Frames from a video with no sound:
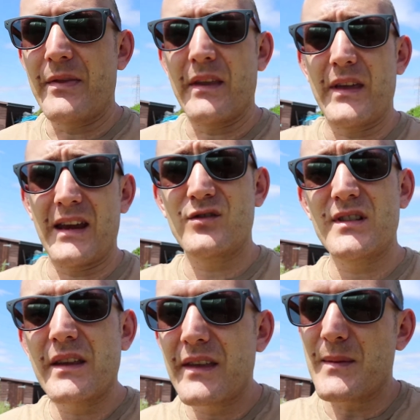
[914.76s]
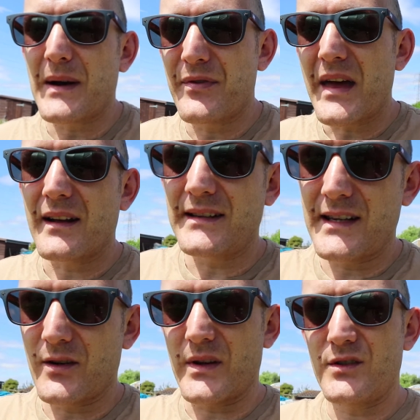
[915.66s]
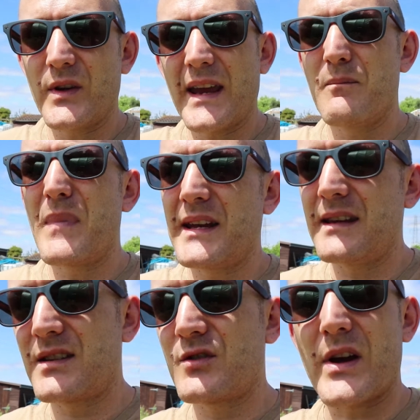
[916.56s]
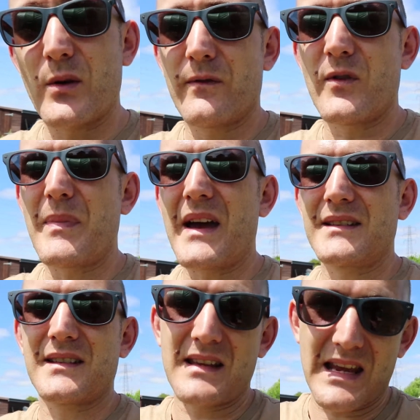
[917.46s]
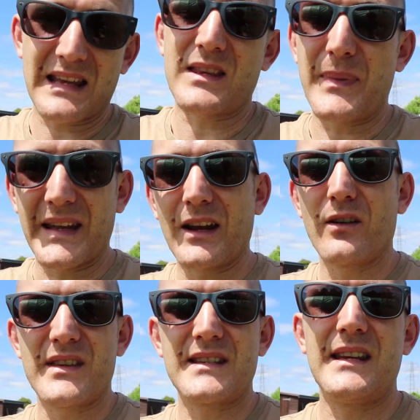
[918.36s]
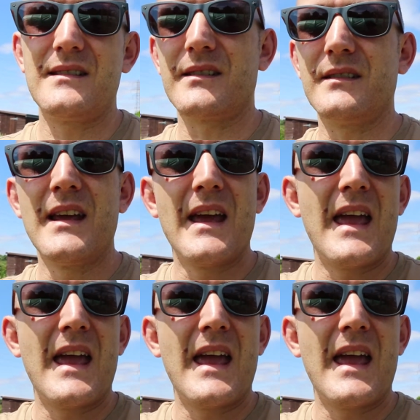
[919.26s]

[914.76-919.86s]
the interesting thing about that idea is you get money straight off the bat at the beginning of the season,